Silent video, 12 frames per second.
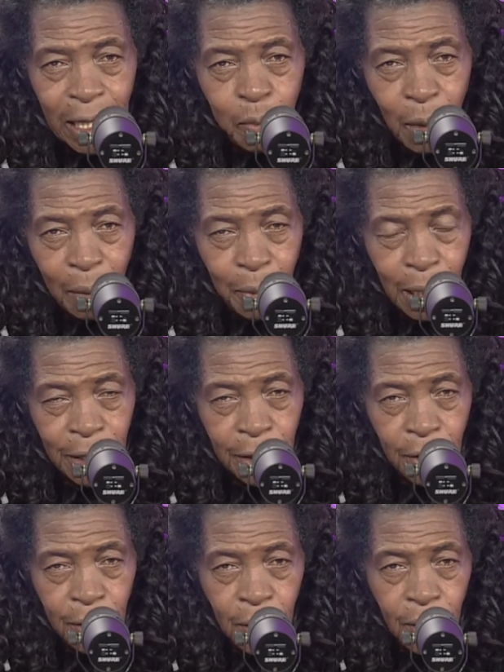My
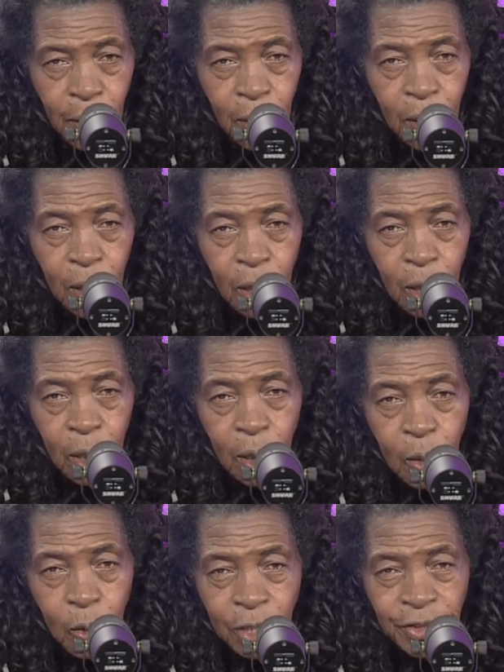mother
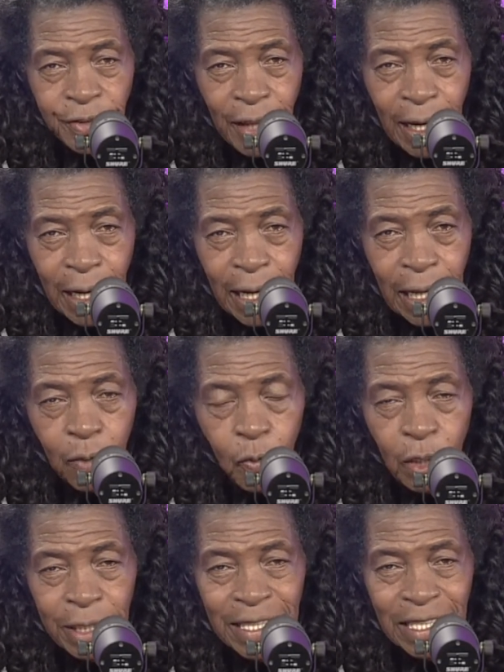was there and
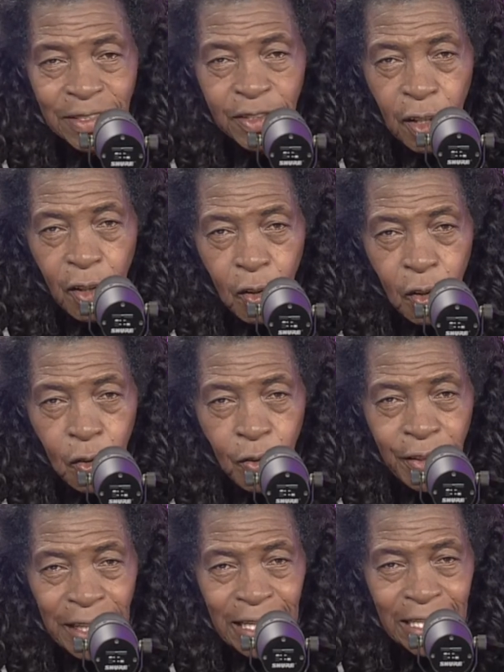witnessed the whole
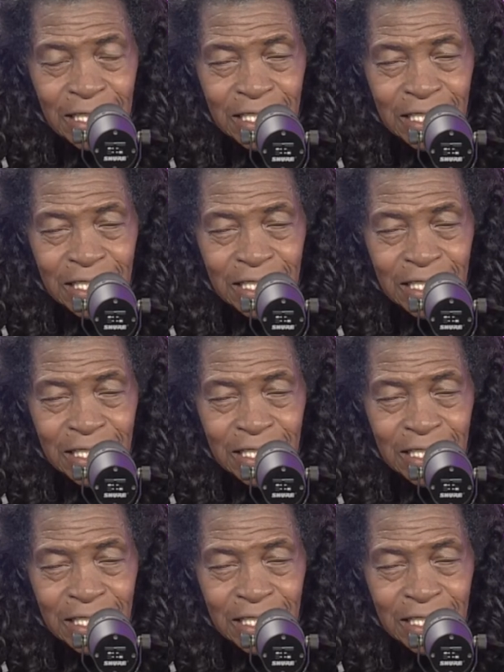thing.